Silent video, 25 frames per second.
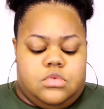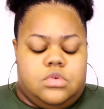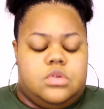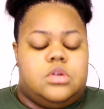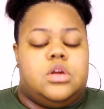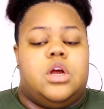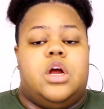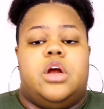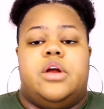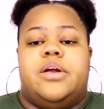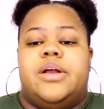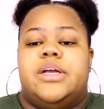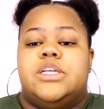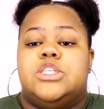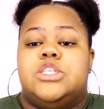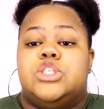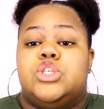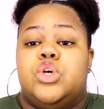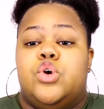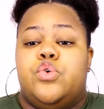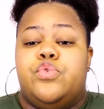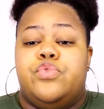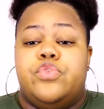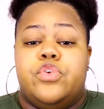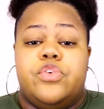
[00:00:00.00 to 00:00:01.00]
All right,
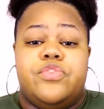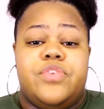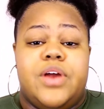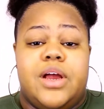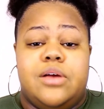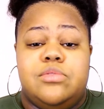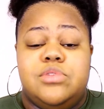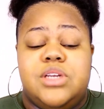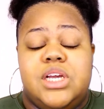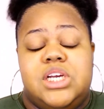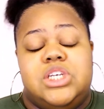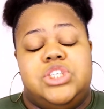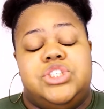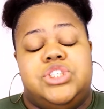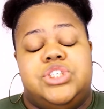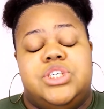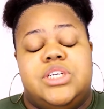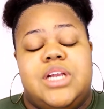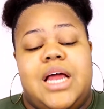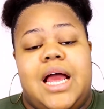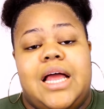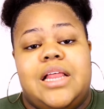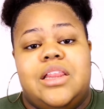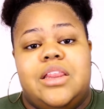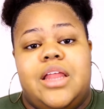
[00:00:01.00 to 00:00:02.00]
so for
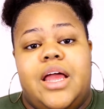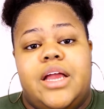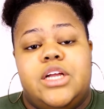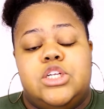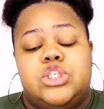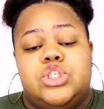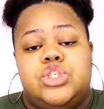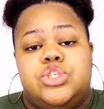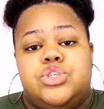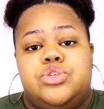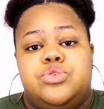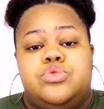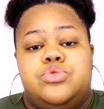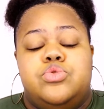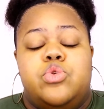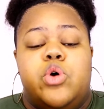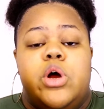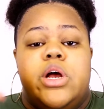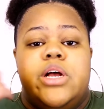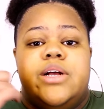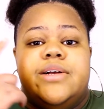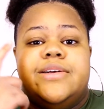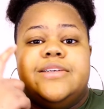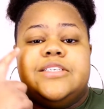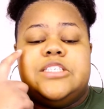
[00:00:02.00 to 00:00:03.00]
foundation, I like to
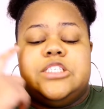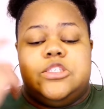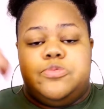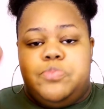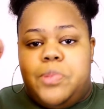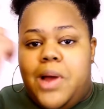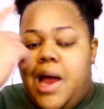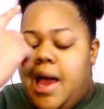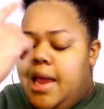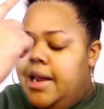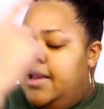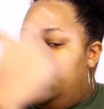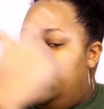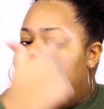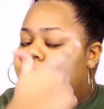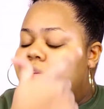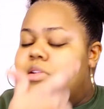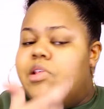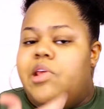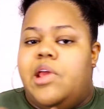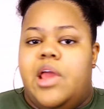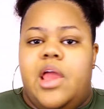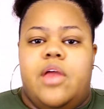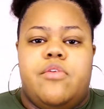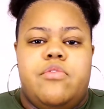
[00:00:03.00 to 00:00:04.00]
spot
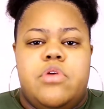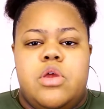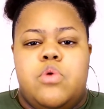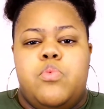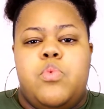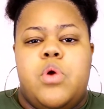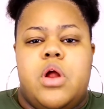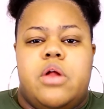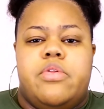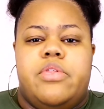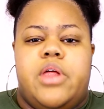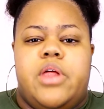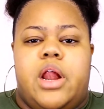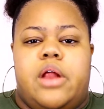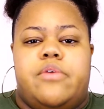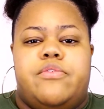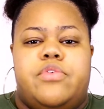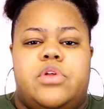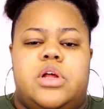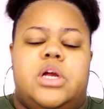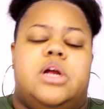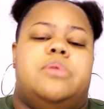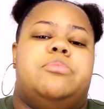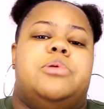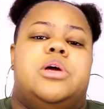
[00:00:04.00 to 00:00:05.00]
it everywhere that I
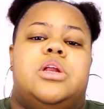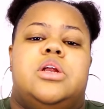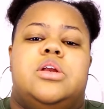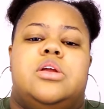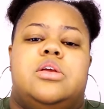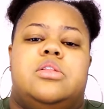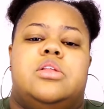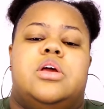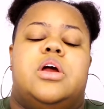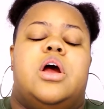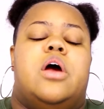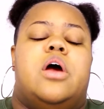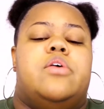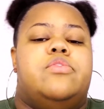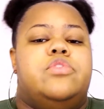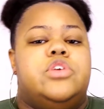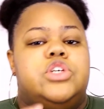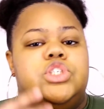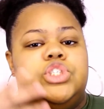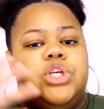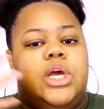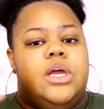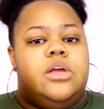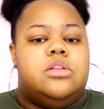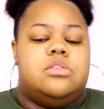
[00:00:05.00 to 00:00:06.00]
feel like I'm gonna need the
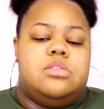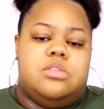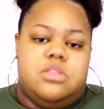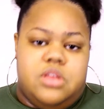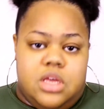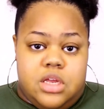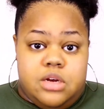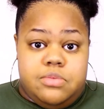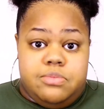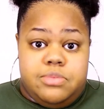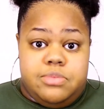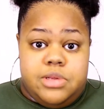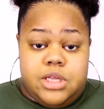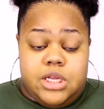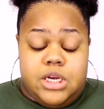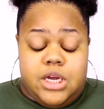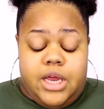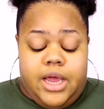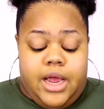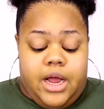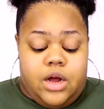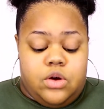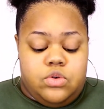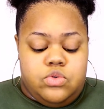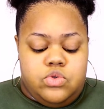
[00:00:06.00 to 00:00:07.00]
coverage and then blend
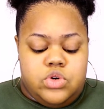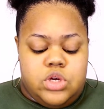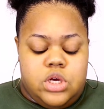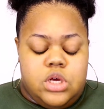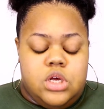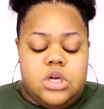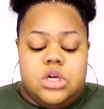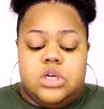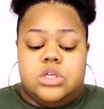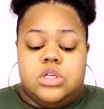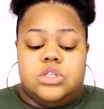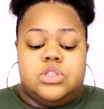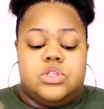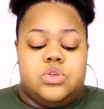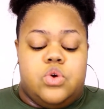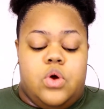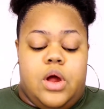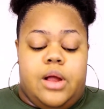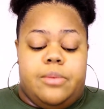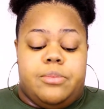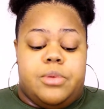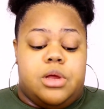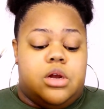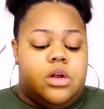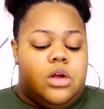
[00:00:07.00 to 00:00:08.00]
out. So
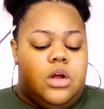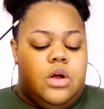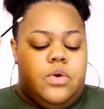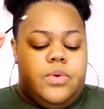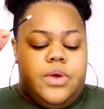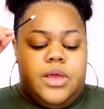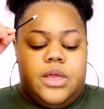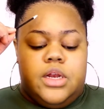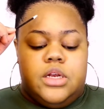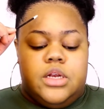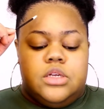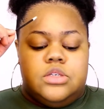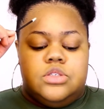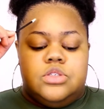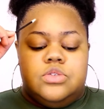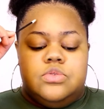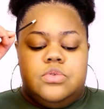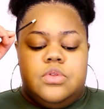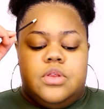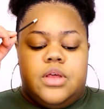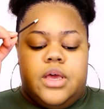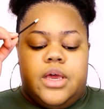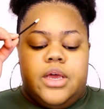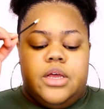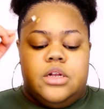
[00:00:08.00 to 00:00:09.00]
I'm gonna go in and do
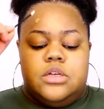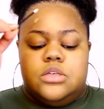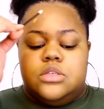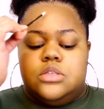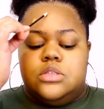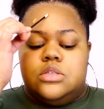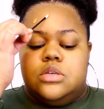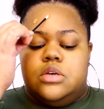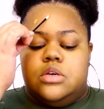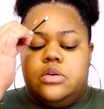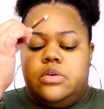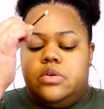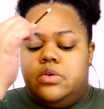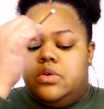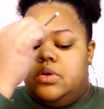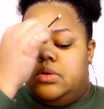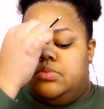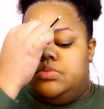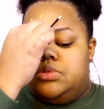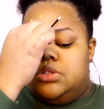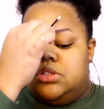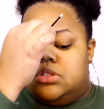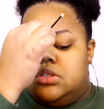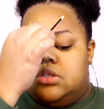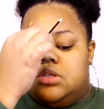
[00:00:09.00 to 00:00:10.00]
that. So
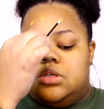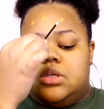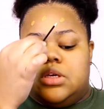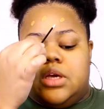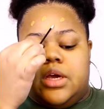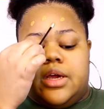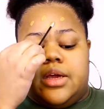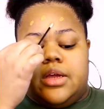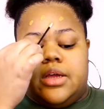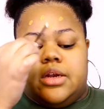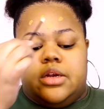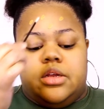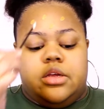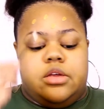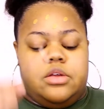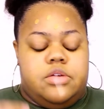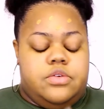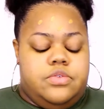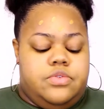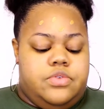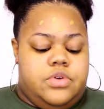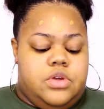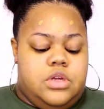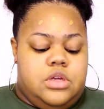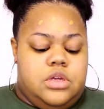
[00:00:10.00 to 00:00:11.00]
I'm just gonna kind of